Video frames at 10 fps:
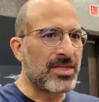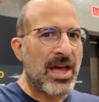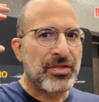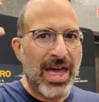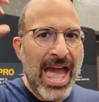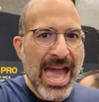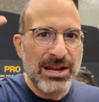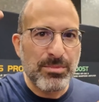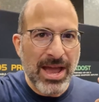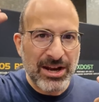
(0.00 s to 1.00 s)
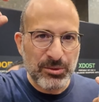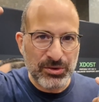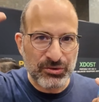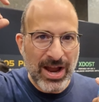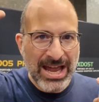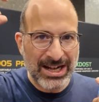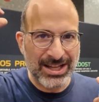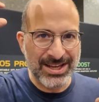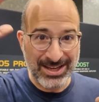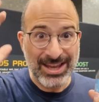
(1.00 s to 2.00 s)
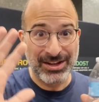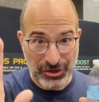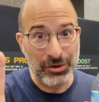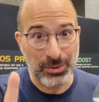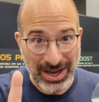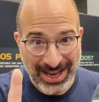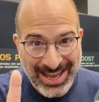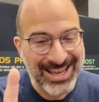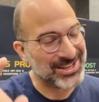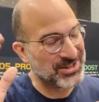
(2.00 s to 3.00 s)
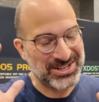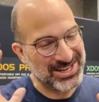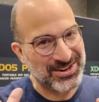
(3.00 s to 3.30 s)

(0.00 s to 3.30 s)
that the headband was rattling in a good way. You couldn't